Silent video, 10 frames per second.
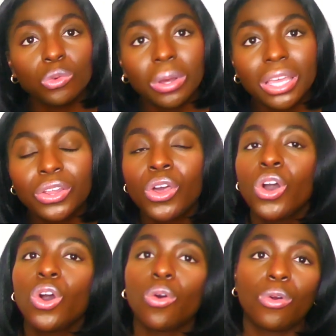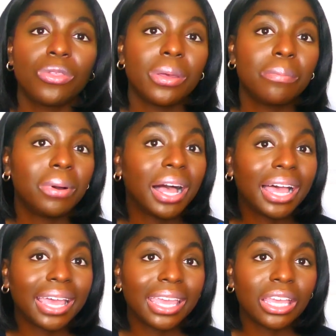one or they
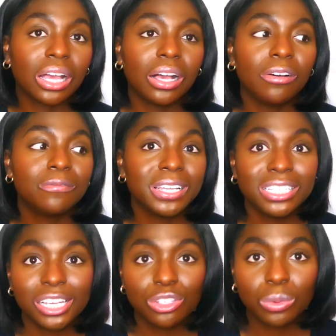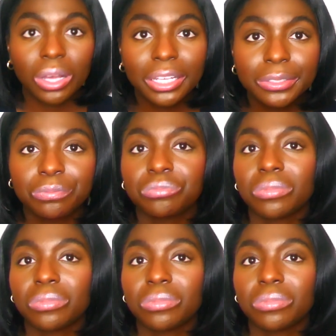buy a vintage one